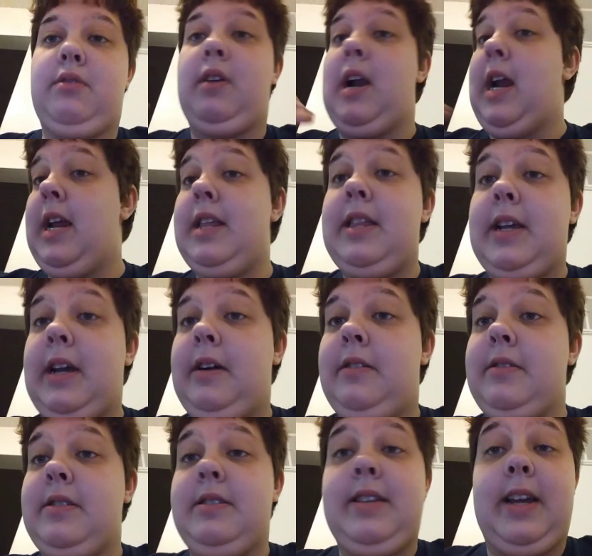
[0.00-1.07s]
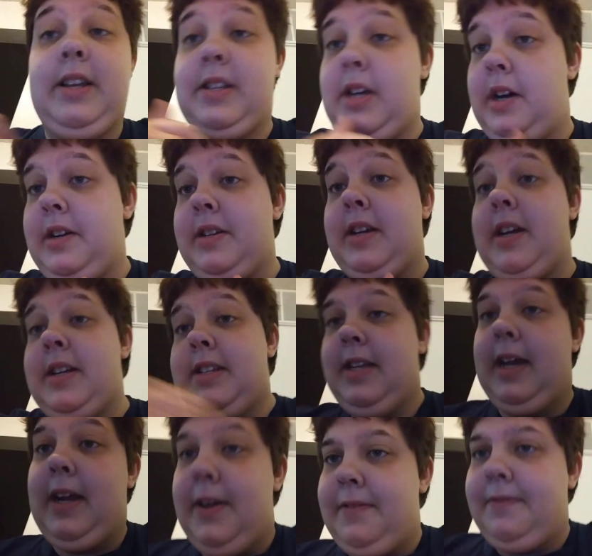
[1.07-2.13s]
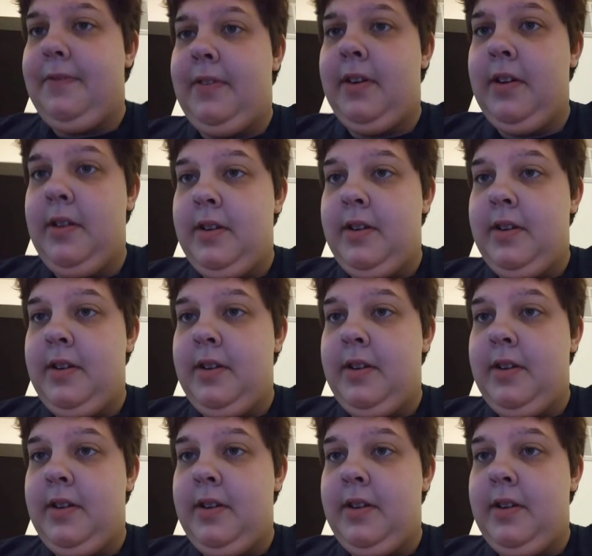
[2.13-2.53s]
or anything else that is unsafe.